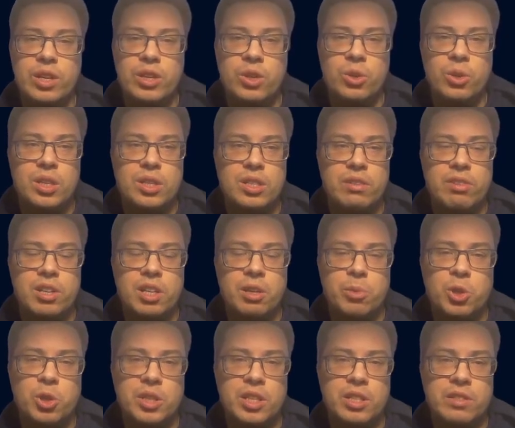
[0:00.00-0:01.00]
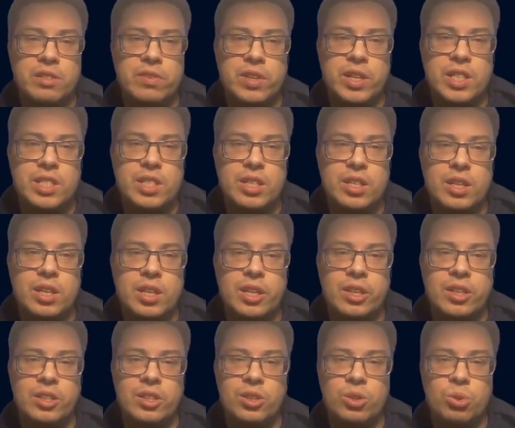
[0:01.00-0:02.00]
you can develop your test faster and
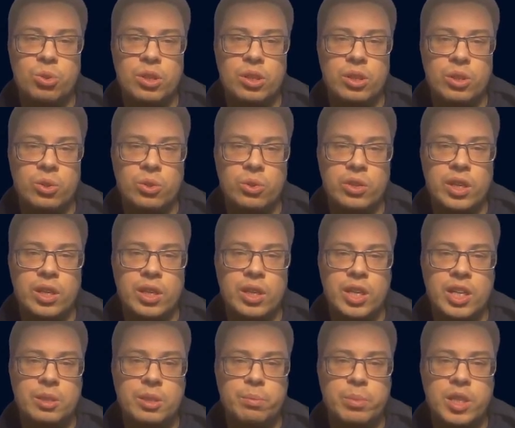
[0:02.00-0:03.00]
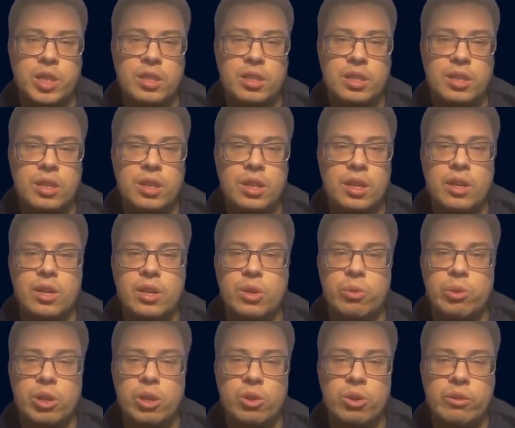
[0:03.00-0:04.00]
execute it on the high speed. You
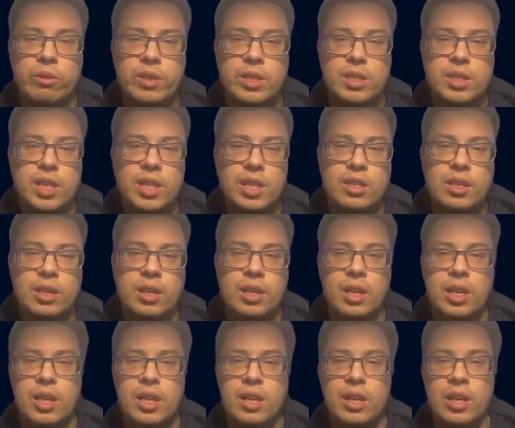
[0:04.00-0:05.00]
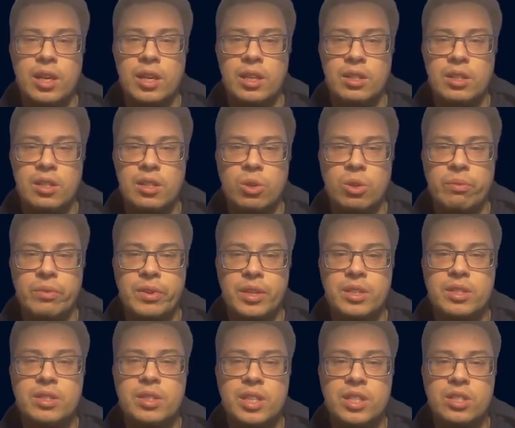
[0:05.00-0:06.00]
will always get the clear and
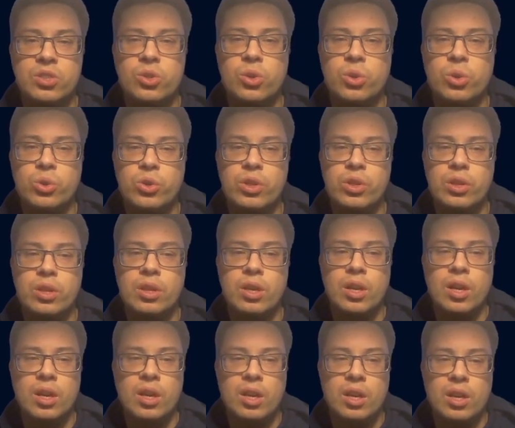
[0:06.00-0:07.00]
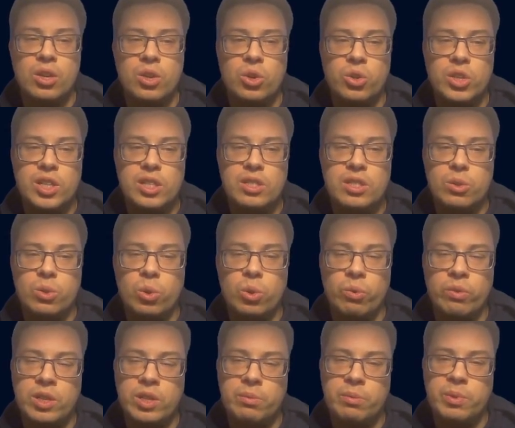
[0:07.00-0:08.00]
obvious test code. Your test
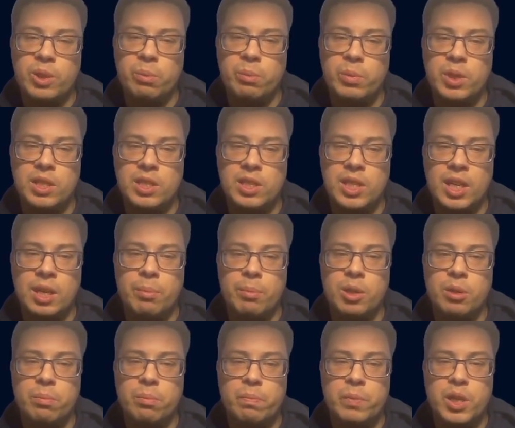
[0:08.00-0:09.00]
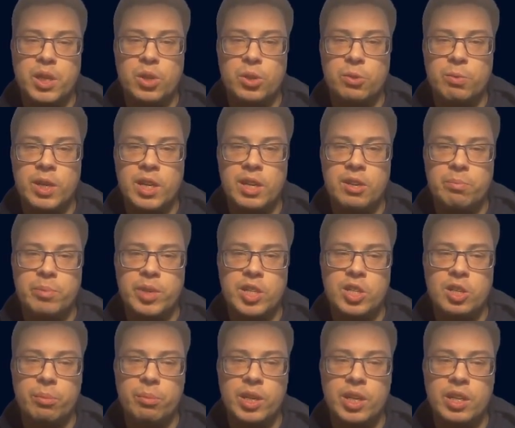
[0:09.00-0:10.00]
always will be stable because we have
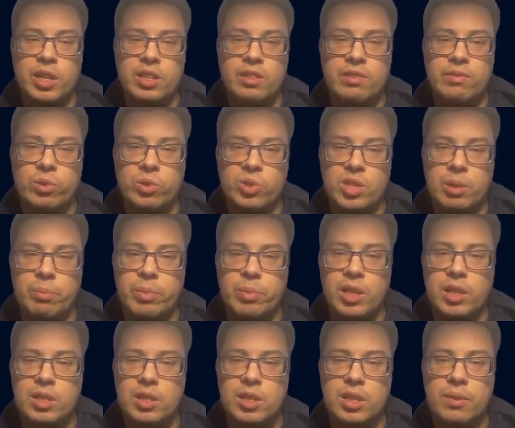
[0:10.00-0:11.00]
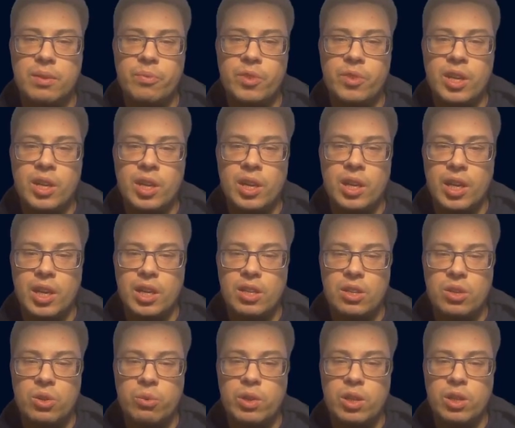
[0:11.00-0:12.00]
special mechanisms for stability, and
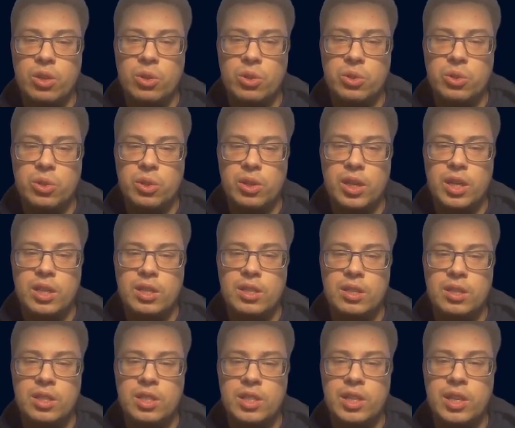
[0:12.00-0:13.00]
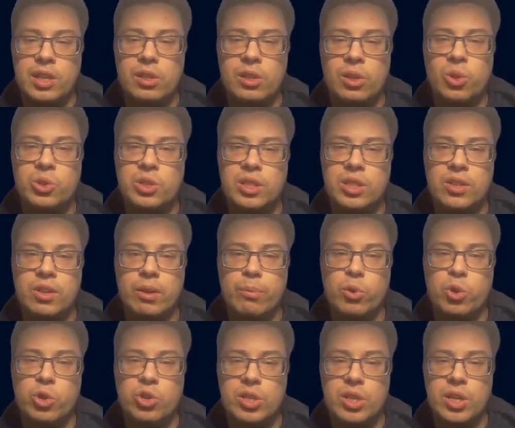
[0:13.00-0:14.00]
you will also get detailed logs and
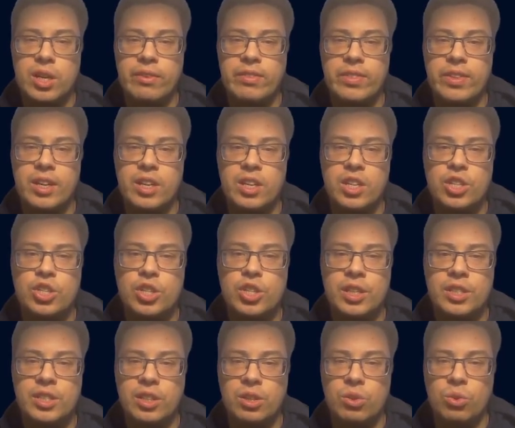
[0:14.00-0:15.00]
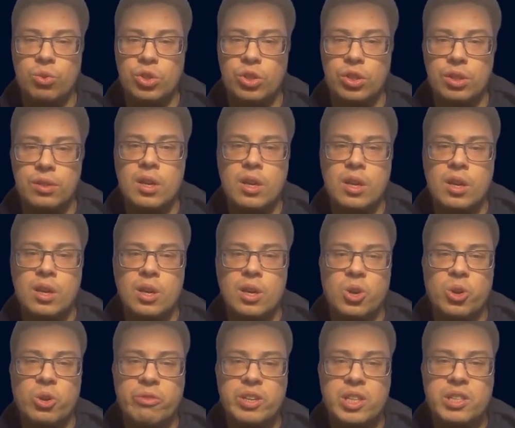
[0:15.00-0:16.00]
reports after each execution.
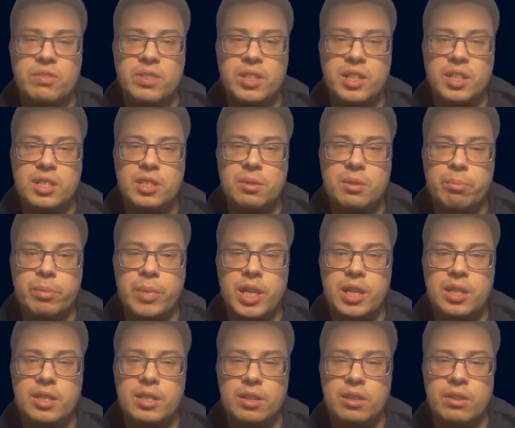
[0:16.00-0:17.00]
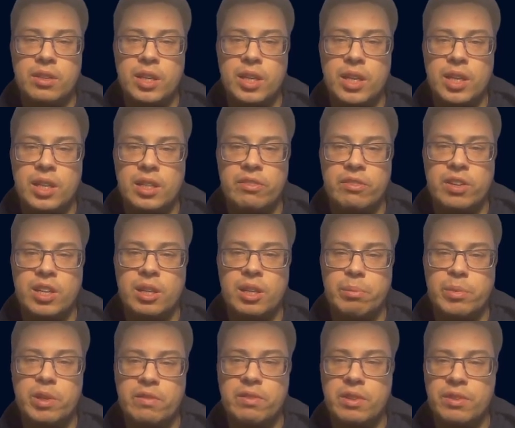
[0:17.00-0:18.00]
All these things makes the
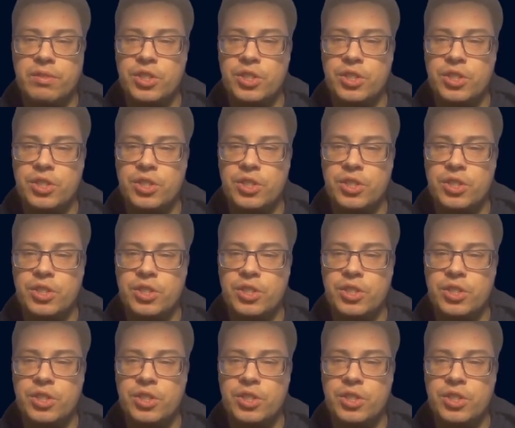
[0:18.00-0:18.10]
development with